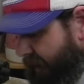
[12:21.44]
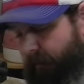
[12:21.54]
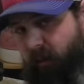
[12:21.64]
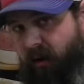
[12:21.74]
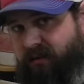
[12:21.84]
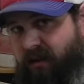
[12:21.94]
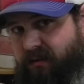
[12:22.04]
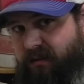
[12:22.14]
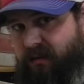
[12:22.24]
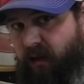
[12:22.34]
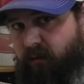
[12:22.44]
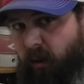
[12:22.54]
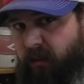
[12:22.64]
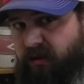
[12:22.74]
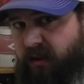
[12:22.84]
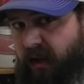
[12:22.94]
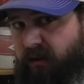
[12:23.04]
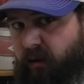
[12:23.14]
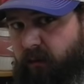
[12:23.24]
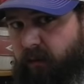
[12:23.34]
of that process and stuff, so I'm going to send
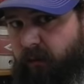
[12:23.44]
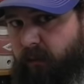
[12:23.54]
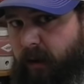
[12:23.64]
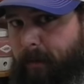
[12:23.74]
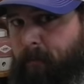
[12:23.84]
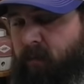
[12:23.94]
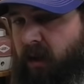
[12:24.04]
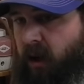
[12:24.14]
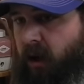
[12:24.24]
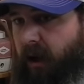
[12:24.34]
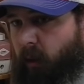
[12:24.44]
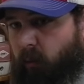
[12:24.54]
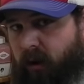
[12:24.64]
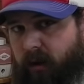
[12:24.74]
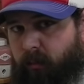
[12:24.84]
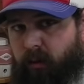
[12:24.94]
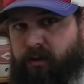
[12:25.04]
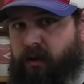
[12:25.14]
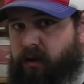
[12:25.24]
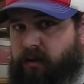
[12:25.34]
that to you for free. And I really
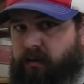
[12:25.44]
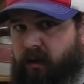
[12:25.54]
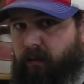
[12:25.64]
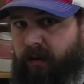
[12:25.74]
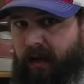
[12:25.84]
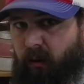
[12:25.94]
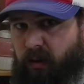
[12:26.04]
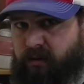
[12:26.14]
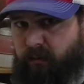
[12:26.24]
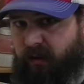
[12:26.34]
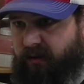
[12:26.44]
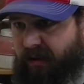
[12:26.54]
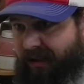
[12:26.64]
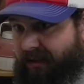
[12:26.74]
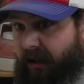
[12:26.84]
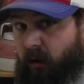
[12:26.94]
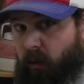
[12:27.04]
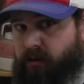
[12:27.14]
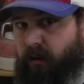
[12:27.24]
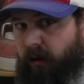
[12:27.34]
appreciate you sending me that question, because I get that
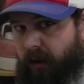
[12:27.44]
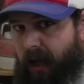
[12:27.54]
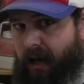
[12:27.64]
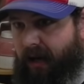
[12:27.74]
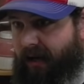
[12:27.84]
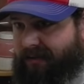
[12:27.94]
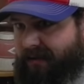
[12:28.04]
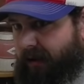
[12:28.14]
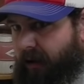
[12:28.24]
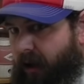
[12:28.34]
question a lot, and I see a